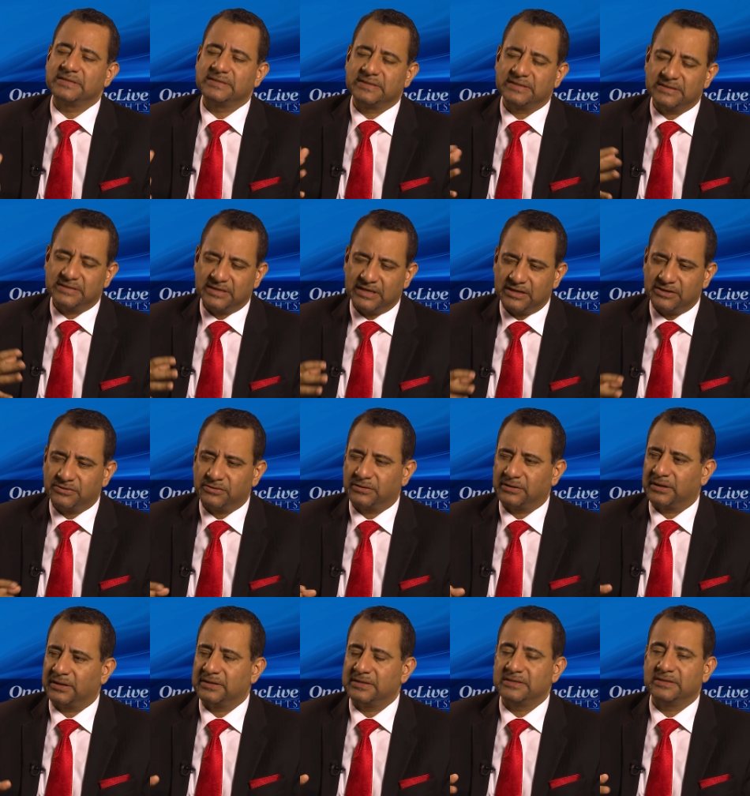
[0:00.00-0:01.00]
sensation
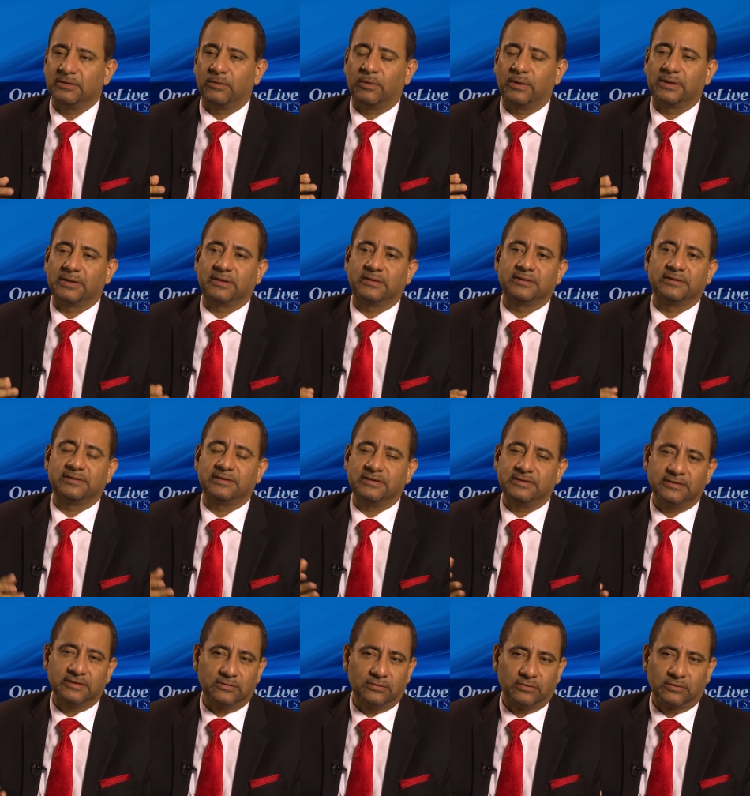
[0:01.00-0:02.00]
that is the one that is
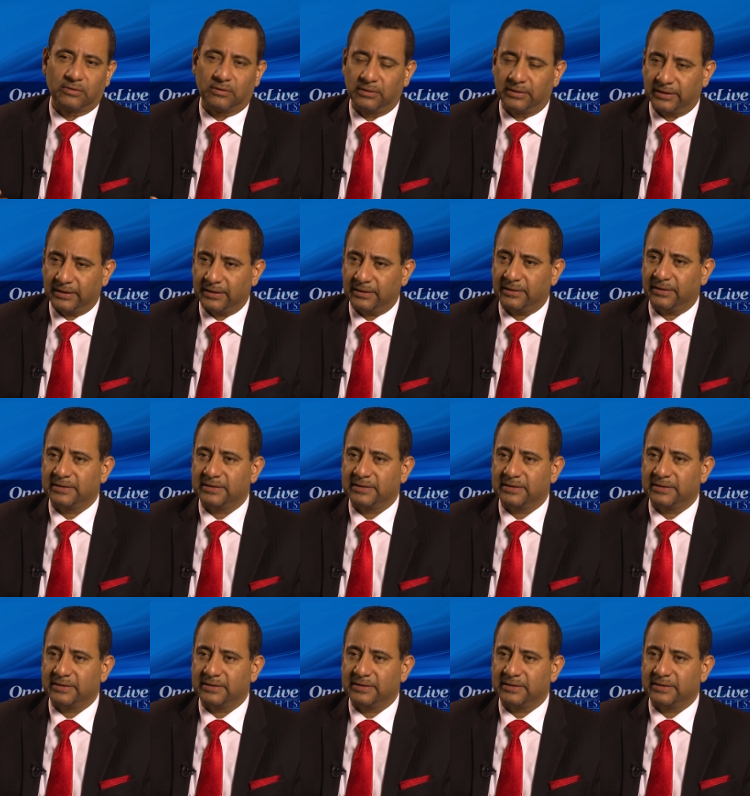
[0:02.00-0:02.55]
easy to tolerate.